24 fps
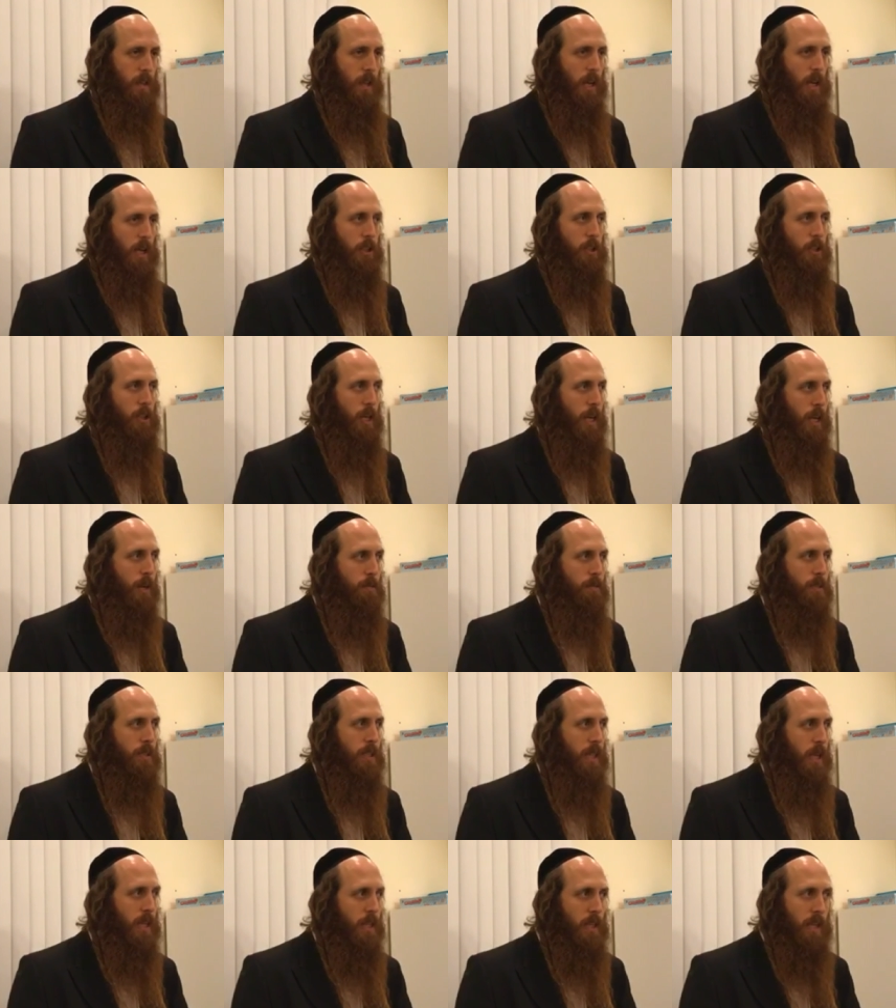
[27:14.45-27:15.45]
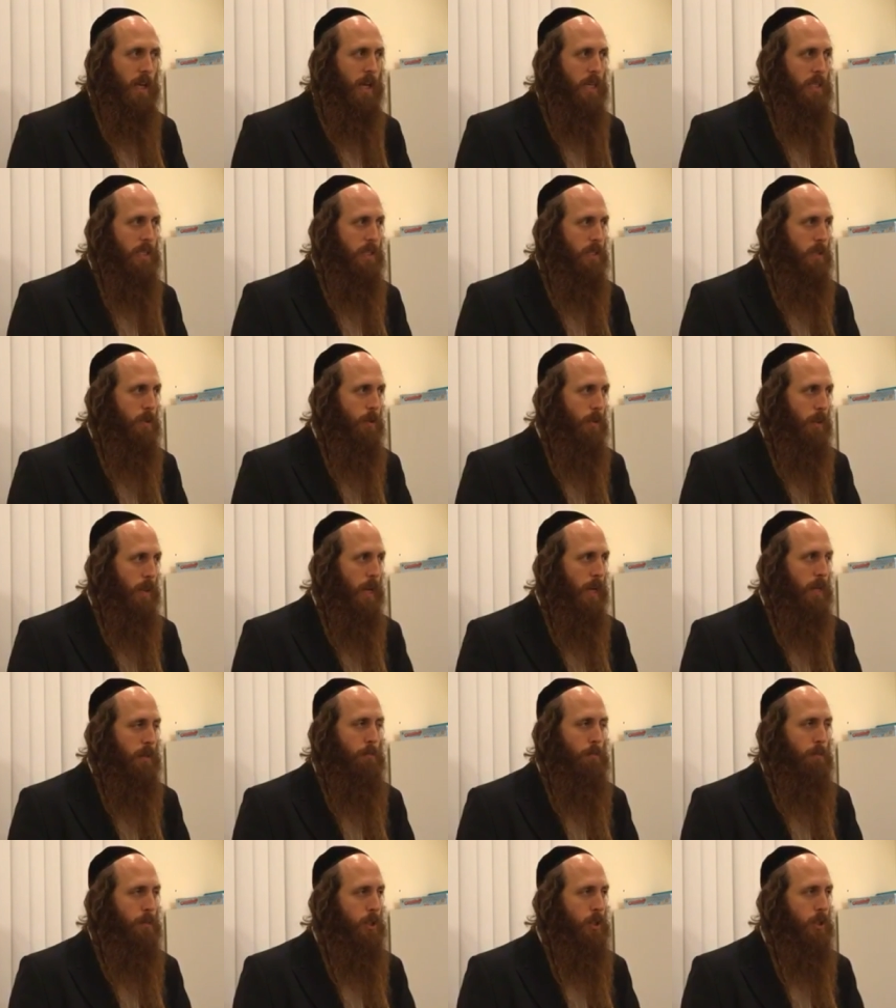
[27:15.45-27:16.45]
Hashem sent us to
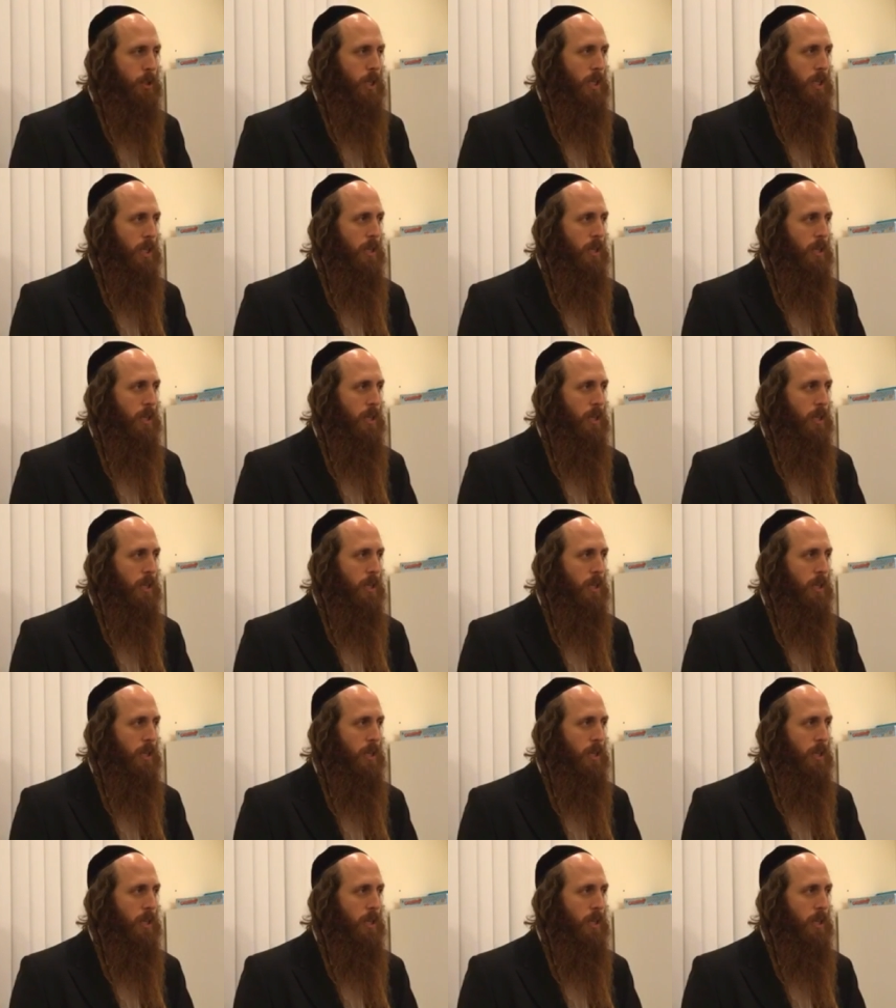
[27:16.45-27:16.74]
that mission.